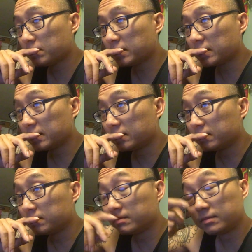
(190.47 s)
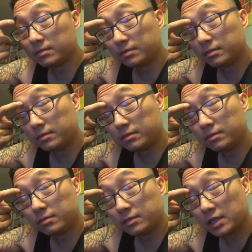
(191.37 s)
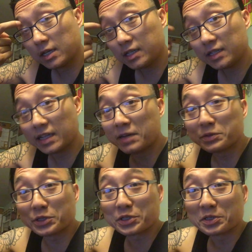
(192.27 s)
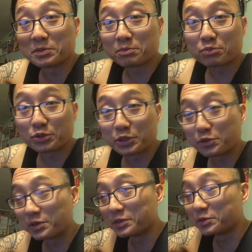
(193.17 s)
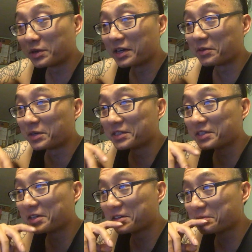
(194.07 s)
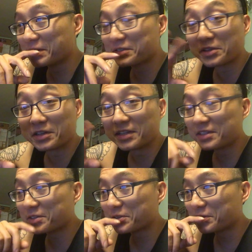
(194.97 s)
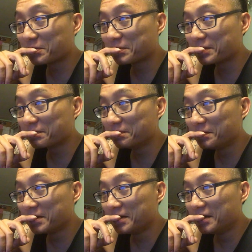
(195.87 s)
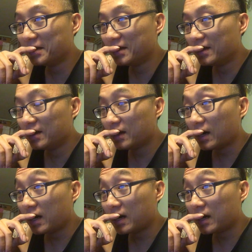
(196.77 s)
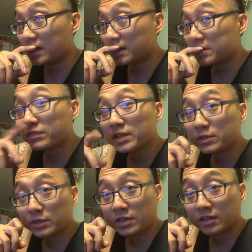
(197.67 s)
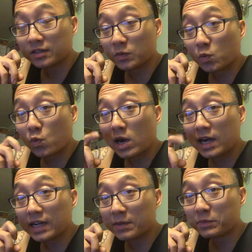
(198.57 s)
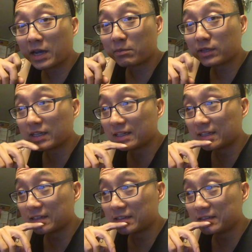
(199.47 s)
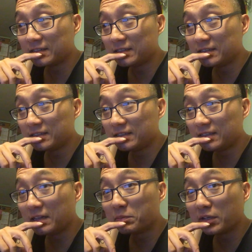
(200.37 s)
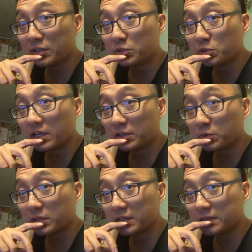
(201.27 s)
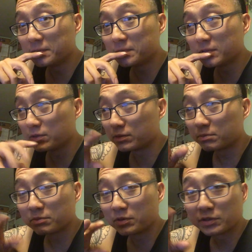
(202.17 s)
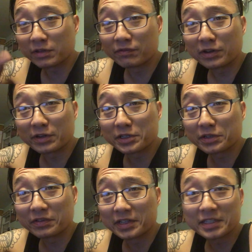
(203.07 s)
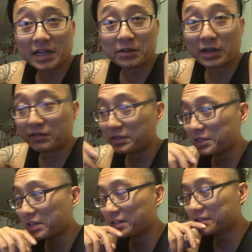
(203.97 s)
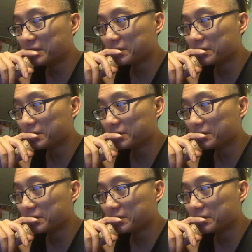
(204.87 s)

but um, uh, that was just a prequel to what I wanted to talk about. Sorry that took so long, but um, uh, this video is called "Why I'm Not Playing NBA 2K20." or you know, some variation of that title. I haven't decided.